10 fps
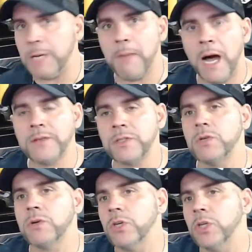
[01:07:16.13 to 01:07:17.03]
mods that you
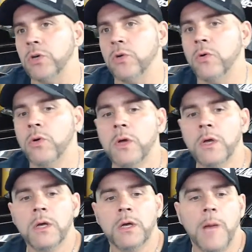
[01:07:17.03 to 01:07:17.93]
can do.
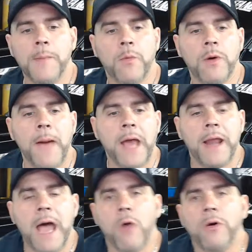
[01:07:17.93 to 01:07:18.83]
I mean, we're about 1
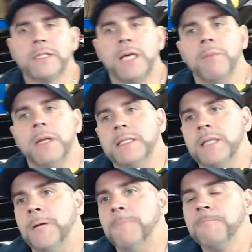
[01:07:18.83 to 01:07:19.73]
hour and 10 minutes
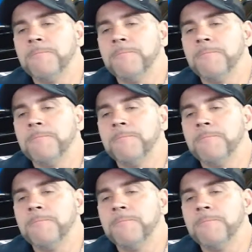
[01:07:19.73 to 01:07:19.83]
in.